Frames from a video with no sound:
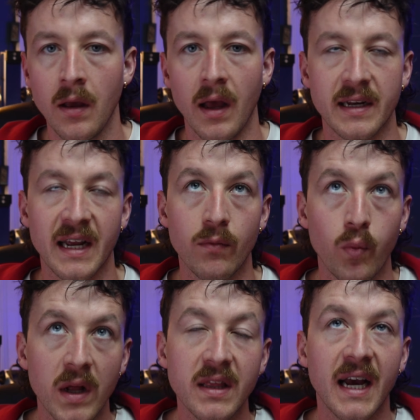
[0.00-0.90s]
And kind of
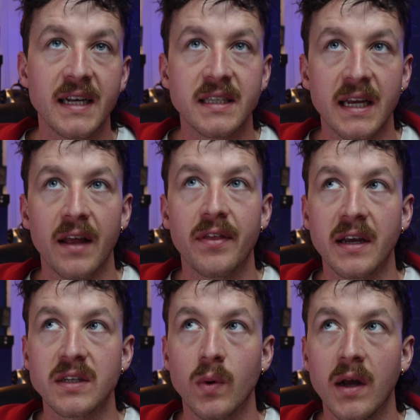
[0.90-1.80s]
one last thing I think
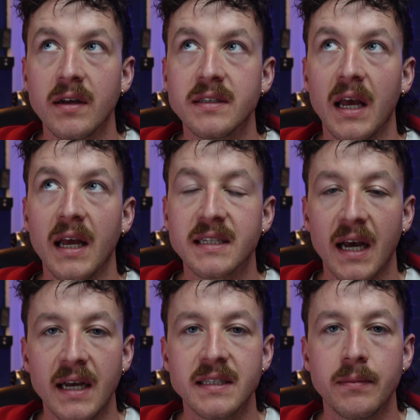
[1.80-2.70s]
as well is that it
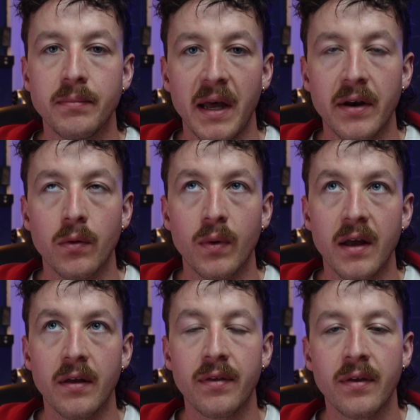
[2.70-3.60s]
ties in better
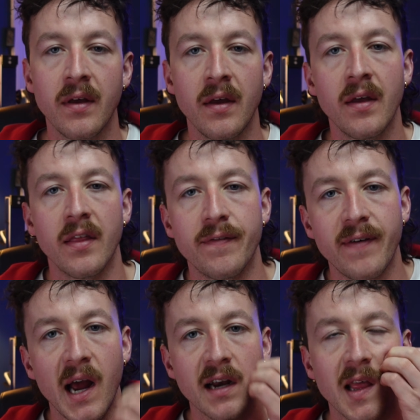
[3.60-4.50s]
with the
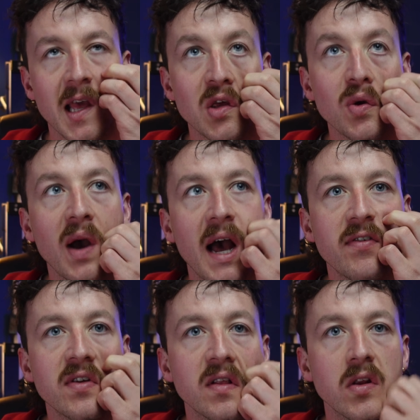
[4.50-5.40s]
fact that you have
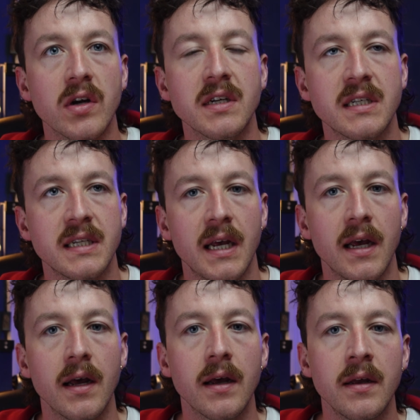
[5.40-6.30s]
to learn
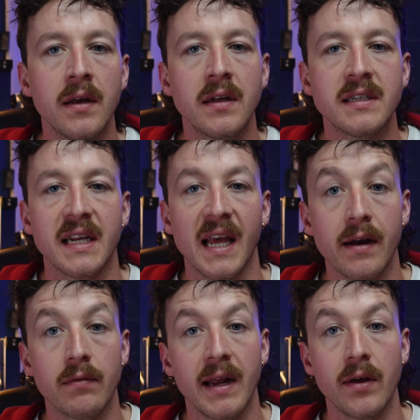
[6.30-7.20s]
to get
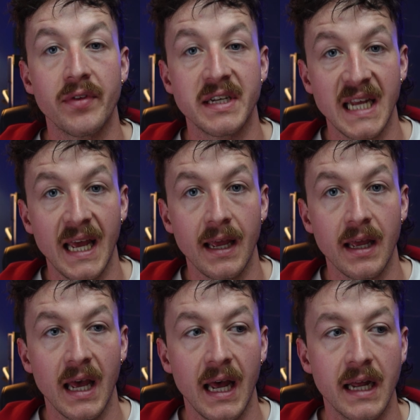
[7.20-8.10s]
it right on the day.
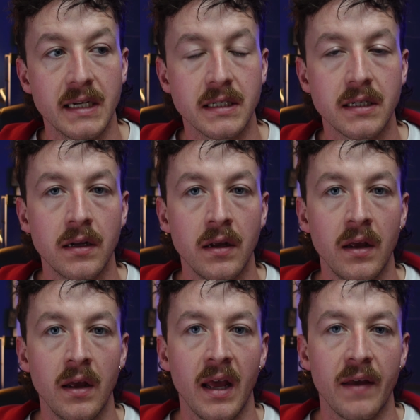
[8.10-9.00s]
And
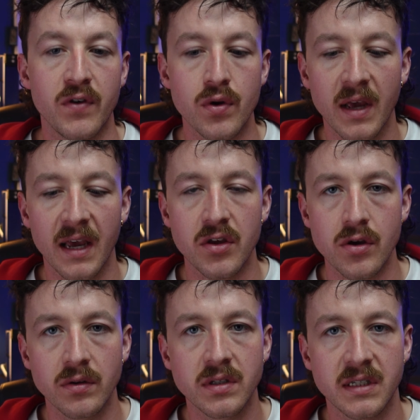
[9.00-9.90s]
if you get
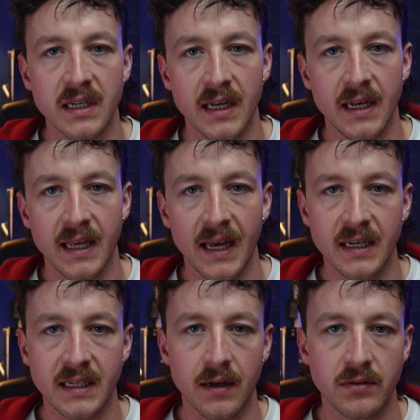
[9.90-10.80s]
used to getting
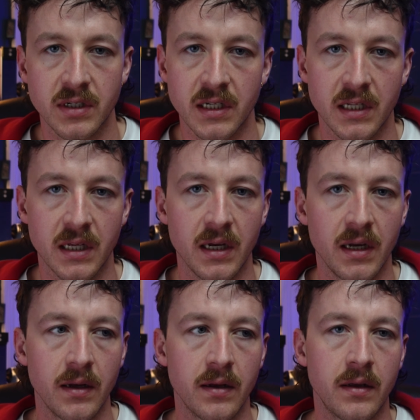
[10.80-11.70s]
down to the